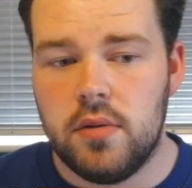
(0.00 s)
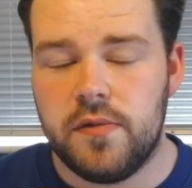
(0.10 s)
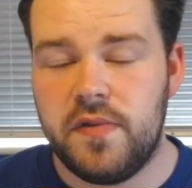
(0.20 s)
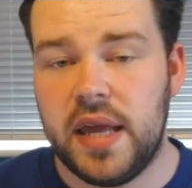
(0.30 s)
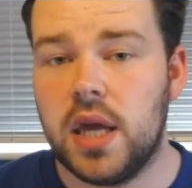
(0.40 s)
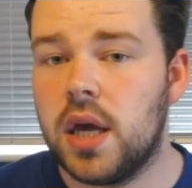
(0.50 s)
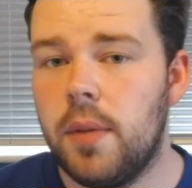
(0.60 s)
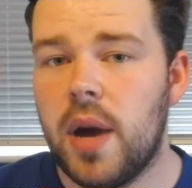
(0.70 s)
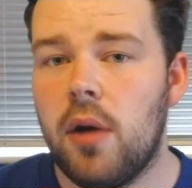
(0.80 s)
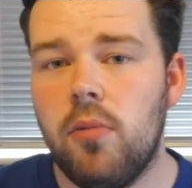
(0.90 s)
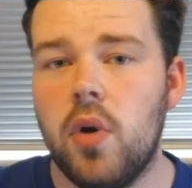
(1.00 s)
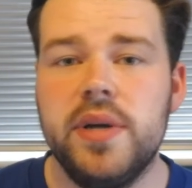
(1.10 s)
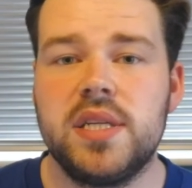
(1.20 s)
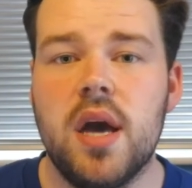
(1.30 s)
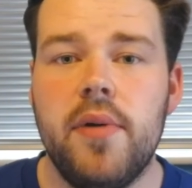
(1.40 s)
think about what
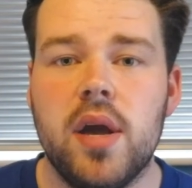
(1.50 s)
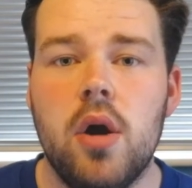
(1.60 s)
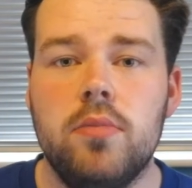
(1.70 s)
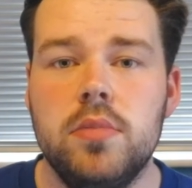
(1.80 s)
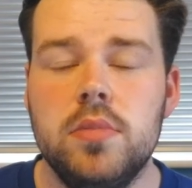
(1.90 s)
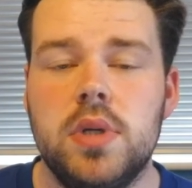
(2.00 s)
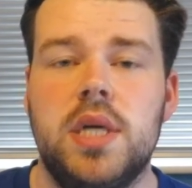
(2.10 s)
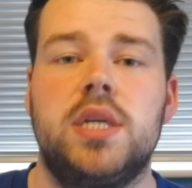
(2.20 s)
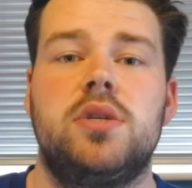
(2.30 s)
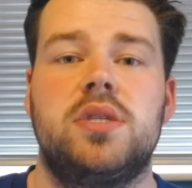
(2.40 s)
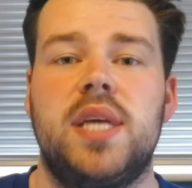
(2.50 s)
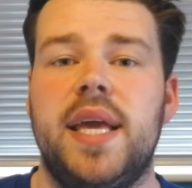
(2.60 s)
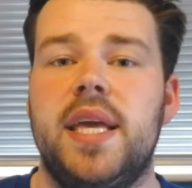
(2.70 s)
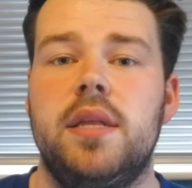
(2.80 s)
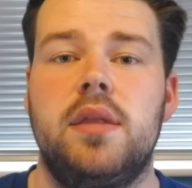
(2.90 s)
is going on. Just
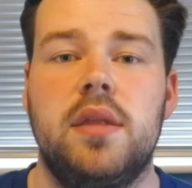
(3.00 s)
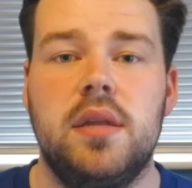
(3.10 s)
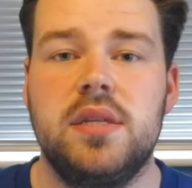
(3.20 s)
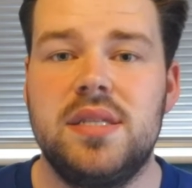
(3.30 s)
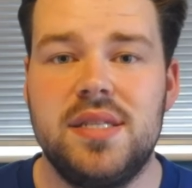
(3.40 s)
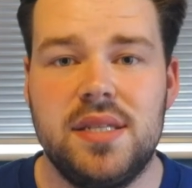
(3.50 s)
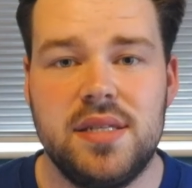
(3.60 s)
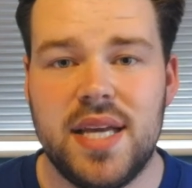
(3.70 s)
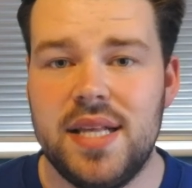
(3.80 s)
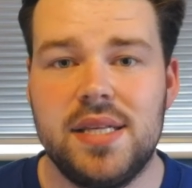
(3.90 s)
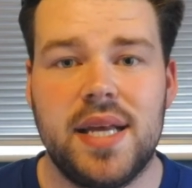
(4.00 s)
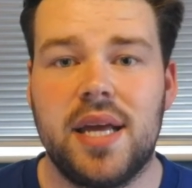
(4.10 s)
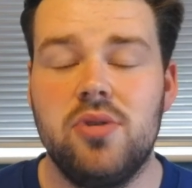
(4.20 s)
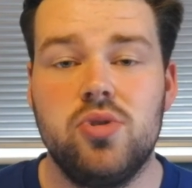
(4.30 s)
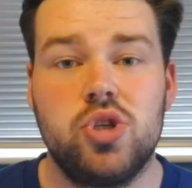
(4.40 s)
taking 10
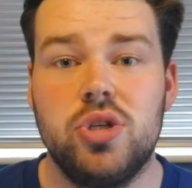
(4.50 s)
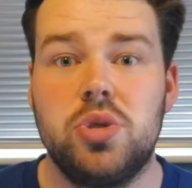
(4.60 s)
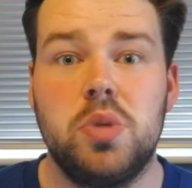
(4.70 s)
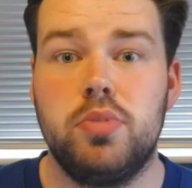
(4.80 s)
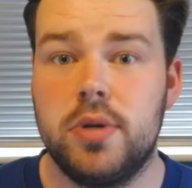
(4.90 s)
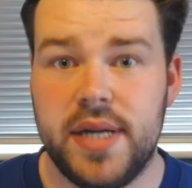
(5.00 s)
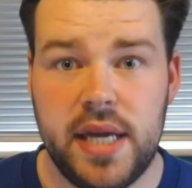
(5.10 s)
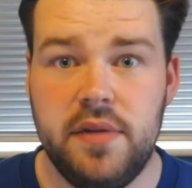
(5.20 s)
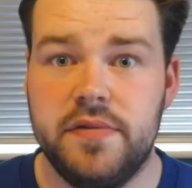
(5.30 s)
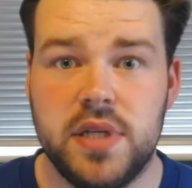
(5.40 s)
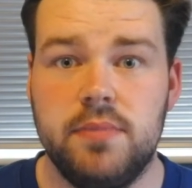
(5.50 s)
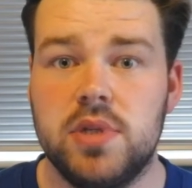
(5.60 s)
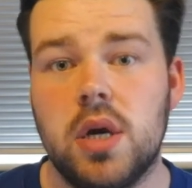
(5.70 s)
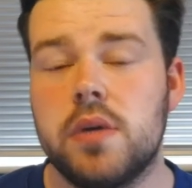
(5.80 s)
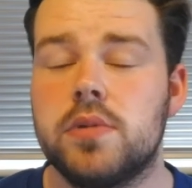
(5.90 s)
seconds just to breathe
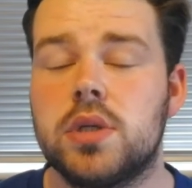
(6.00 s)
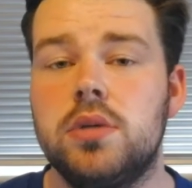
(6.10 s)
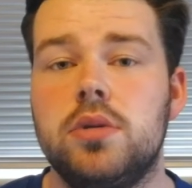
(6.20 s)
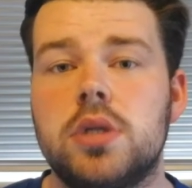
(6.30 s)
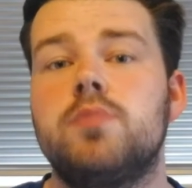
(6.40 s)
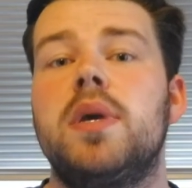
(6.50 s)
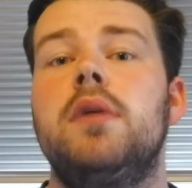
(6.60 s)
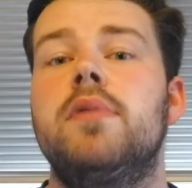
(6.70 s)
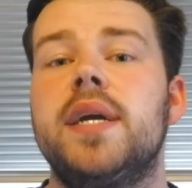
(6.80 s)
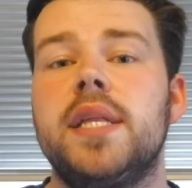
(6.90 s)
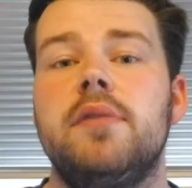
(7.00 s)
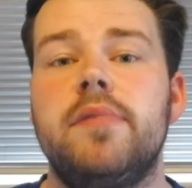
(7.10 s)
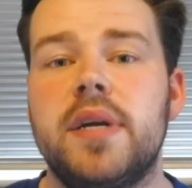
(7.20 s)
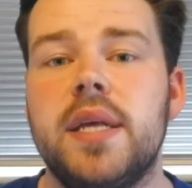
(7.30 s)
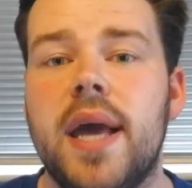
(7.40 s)
sometimes can just be really,
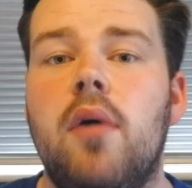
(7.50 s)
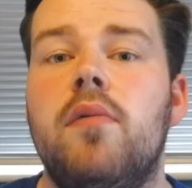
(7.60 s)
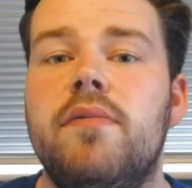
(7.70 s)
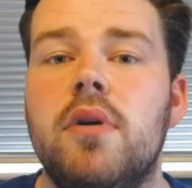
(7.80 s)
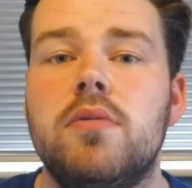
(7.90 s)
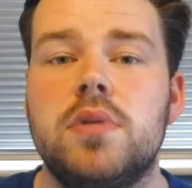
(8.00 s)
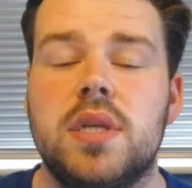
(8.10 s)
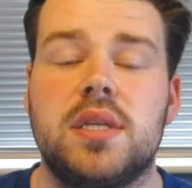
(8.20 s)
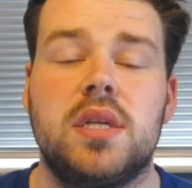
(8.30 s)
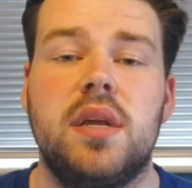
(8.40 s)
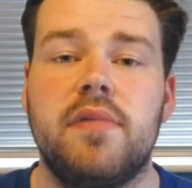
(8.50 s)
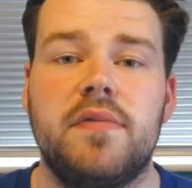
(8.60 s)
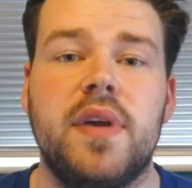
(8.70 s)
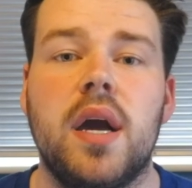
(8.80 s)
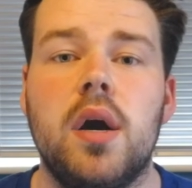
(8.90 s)
really helpful. So that's another
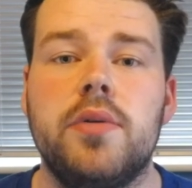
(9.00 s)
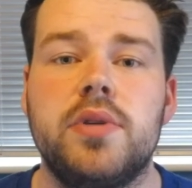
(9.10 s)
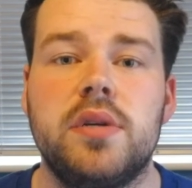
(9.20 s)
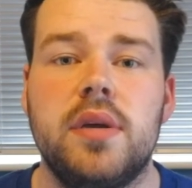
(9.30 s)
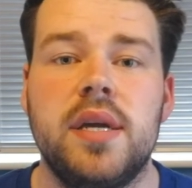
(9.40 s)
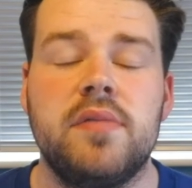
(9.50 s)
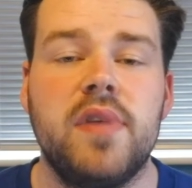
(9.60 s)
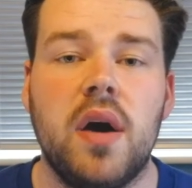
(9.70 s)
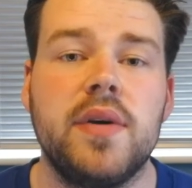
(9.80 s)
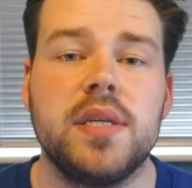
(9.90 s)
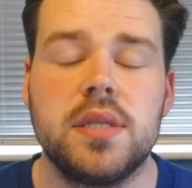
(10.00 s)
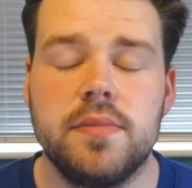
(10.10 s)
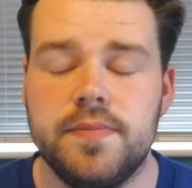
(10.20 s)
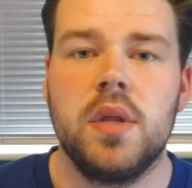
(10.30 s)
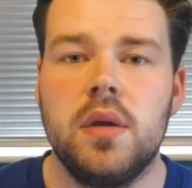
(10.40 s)
thing I would advise.
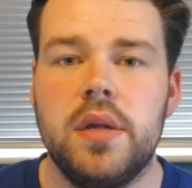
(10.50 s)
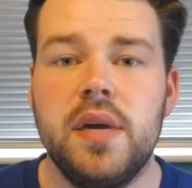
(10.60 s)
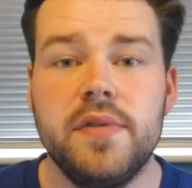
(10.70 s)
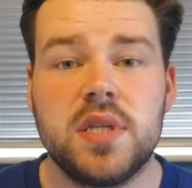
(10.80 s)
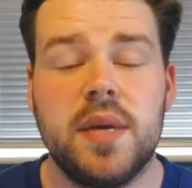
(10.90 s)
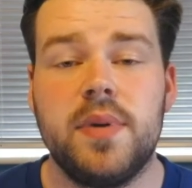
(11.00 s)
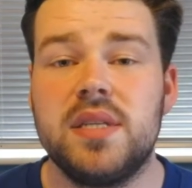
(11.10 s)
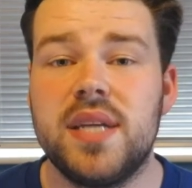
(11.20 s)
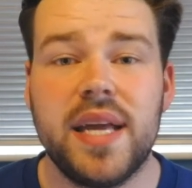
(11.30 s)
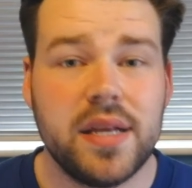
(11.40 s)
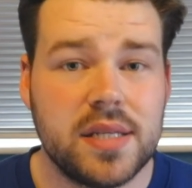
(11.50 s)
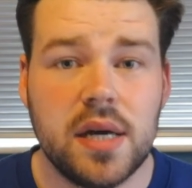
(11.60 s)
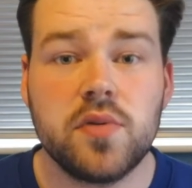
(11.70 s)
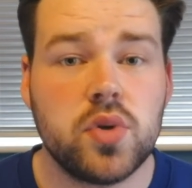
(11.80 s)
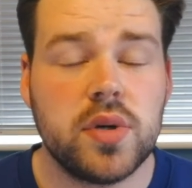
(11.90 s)
Another tip is take
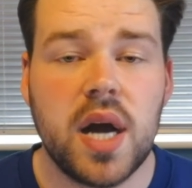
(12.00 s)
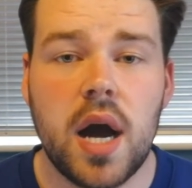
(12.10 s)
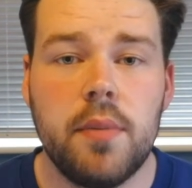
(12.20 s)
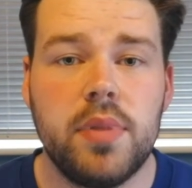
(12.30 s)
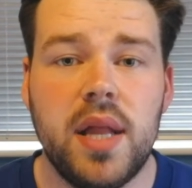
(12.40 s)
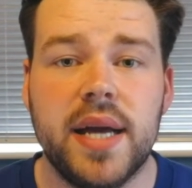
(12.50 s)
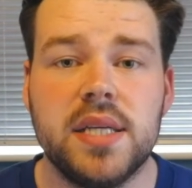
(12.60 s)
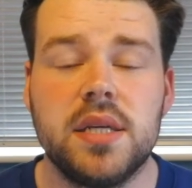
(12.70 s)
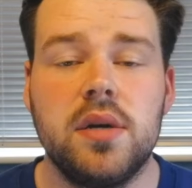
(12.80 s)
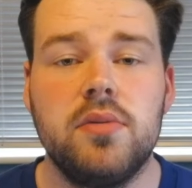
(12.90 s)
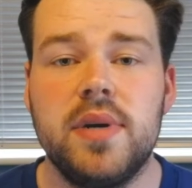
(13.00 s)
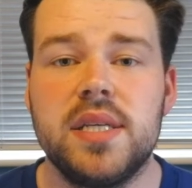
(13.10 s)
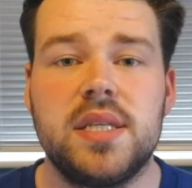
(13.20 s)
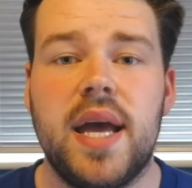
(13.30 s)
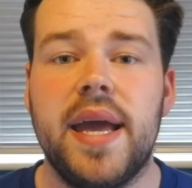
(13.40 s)
yourself to a calm place. I always
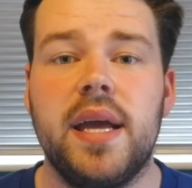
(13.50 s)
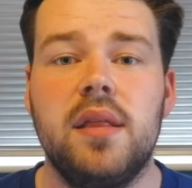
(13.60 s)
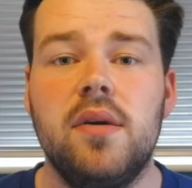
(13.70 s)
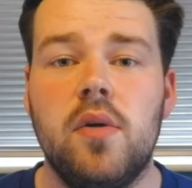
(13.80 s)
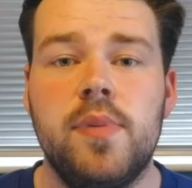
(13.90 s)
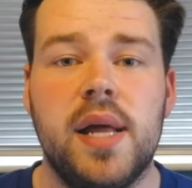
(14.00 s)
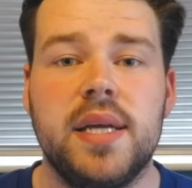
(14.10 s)
say a lot